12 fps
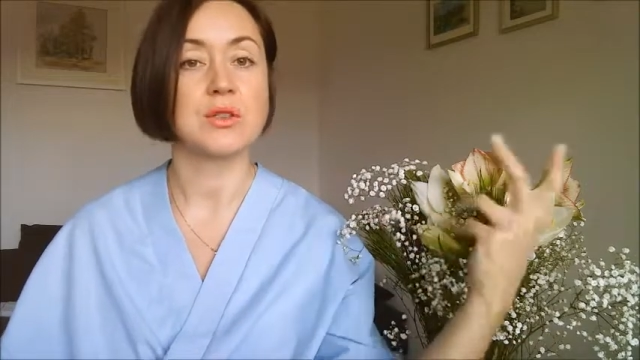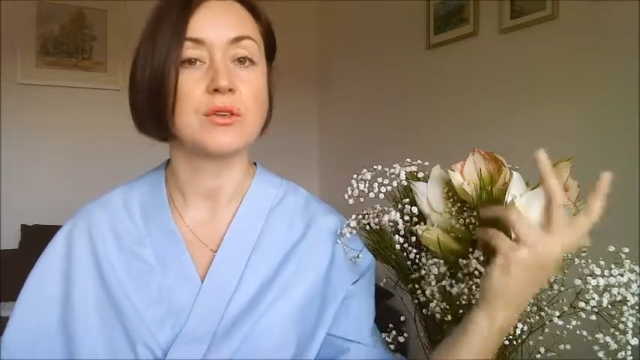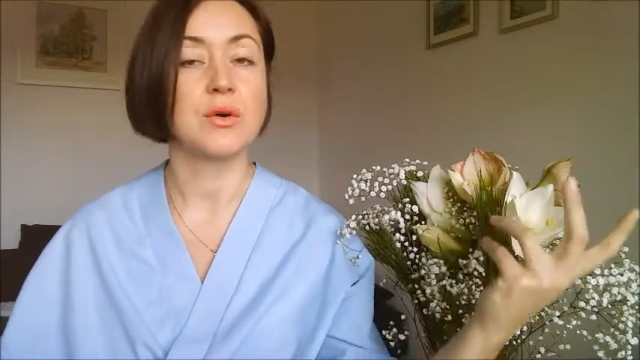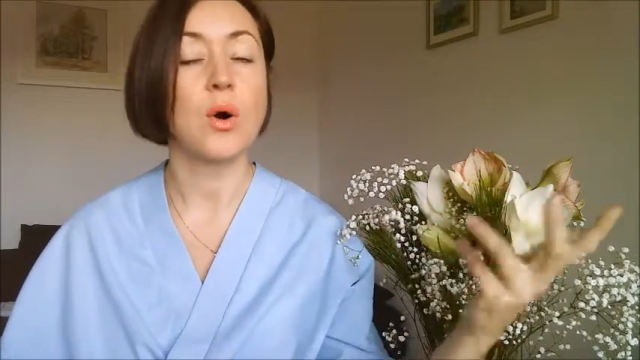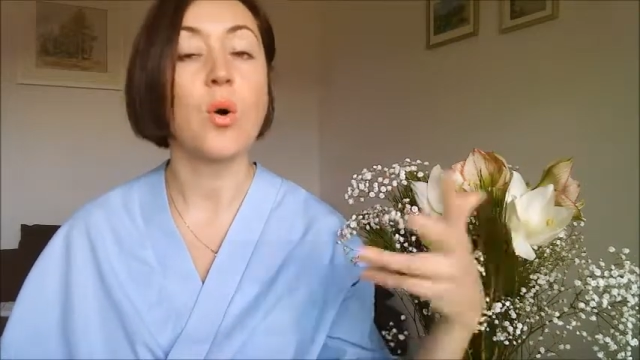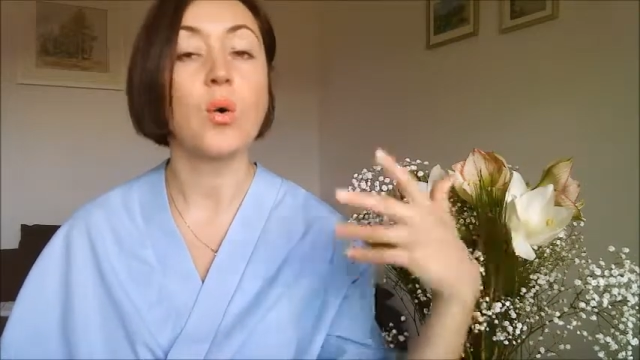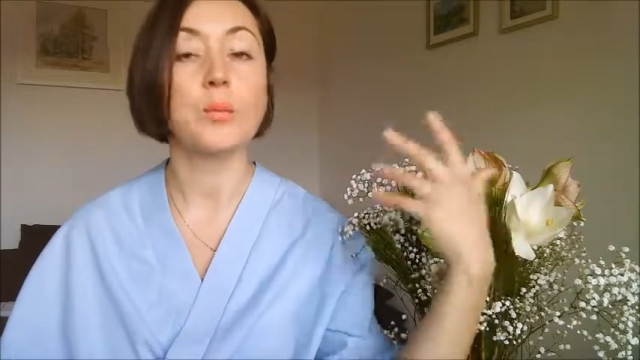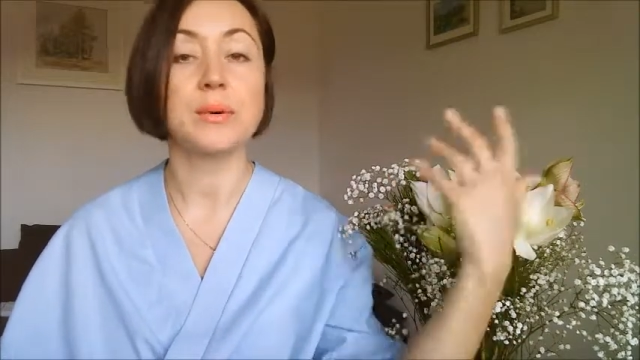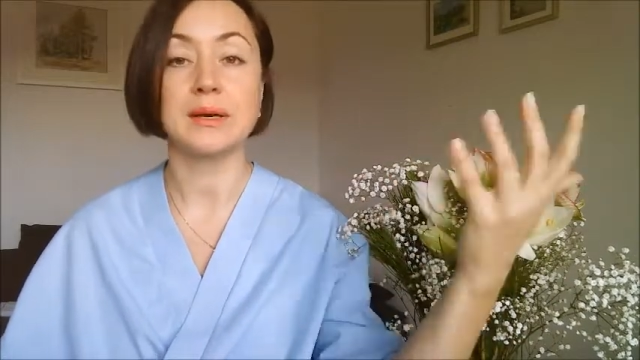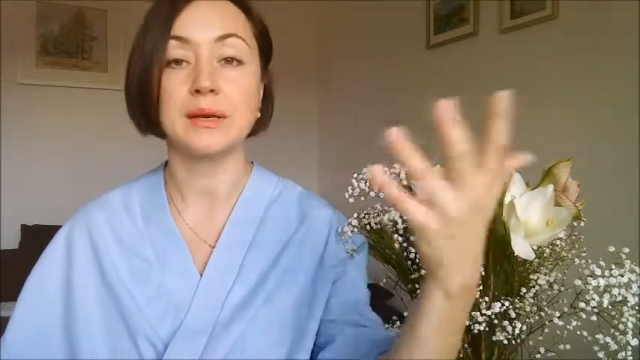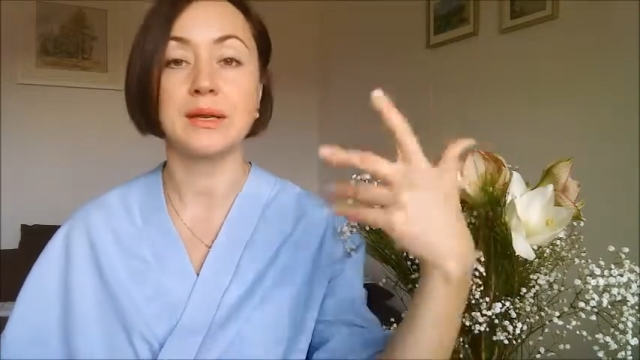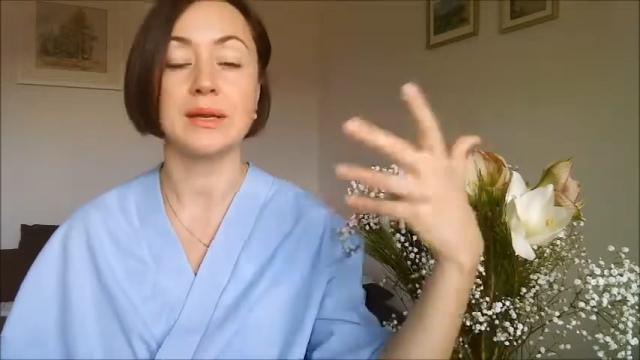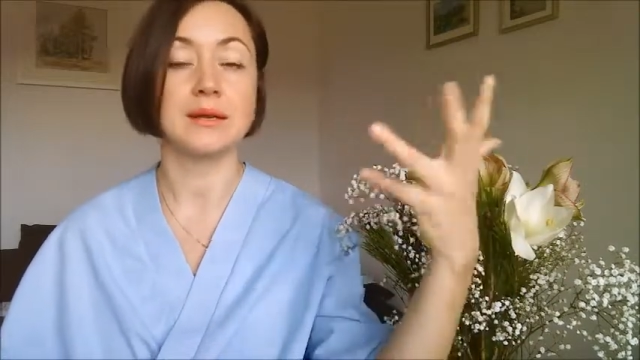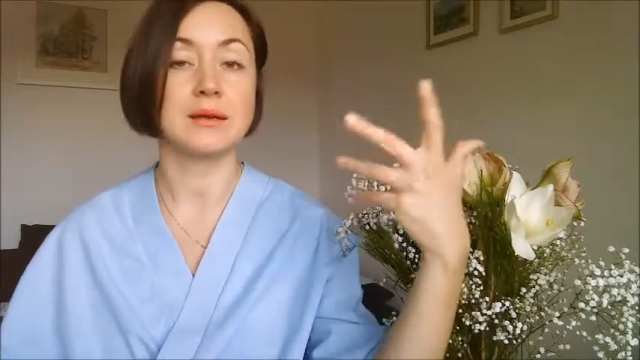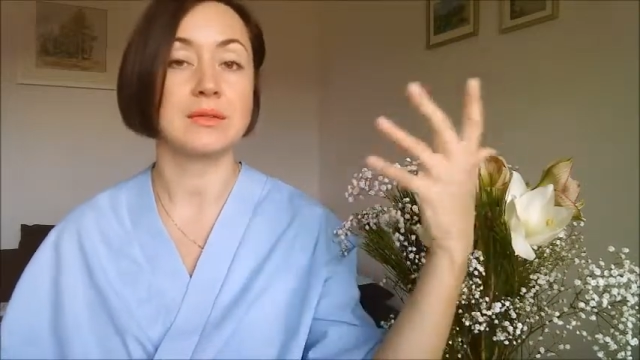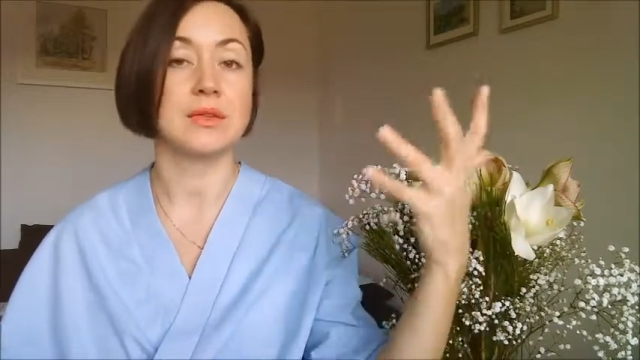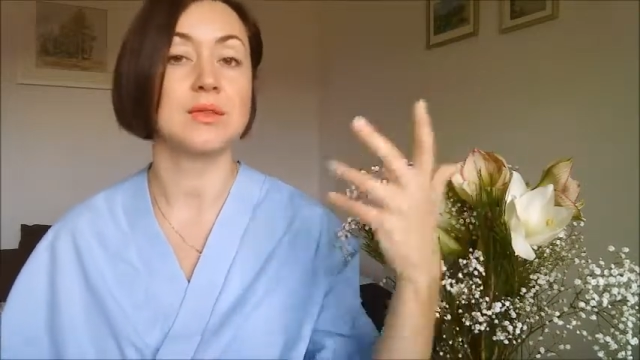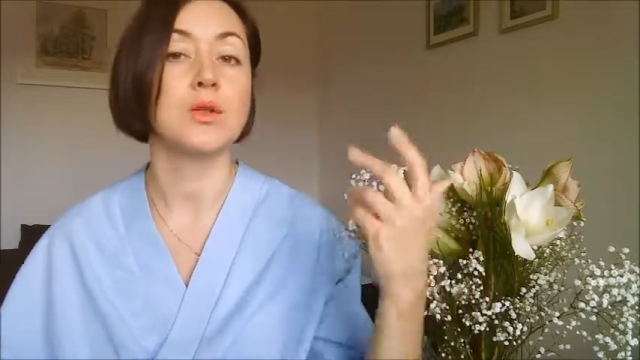
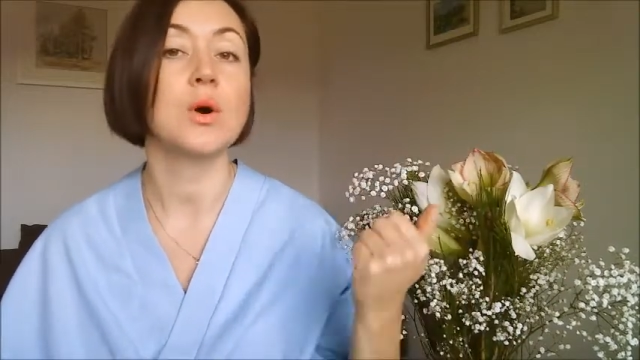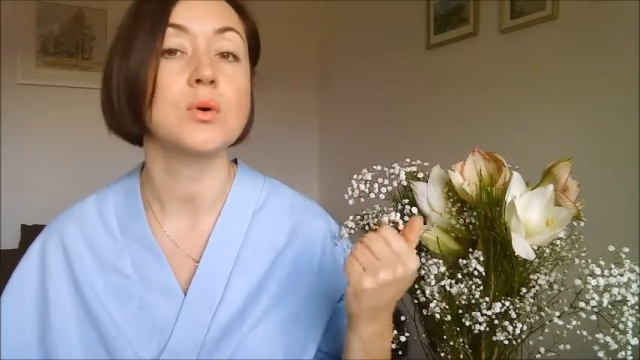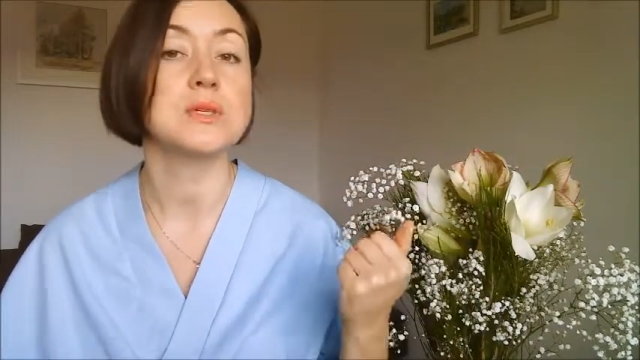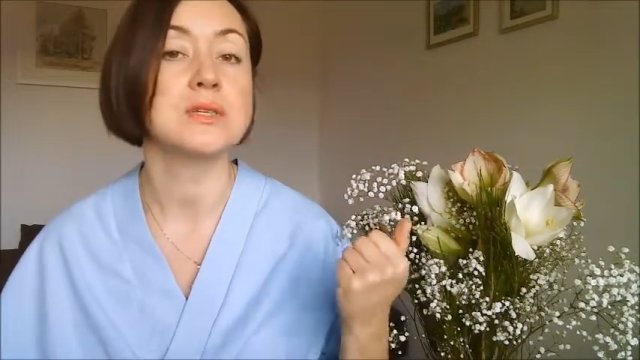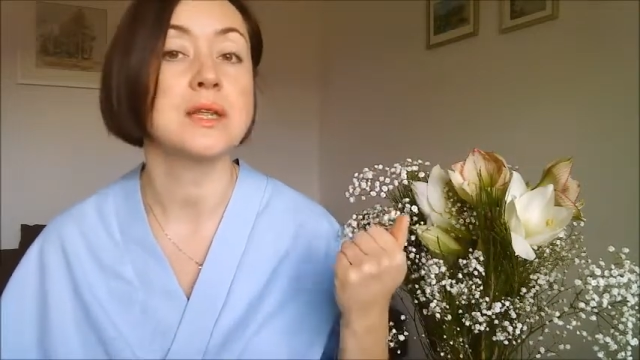the notes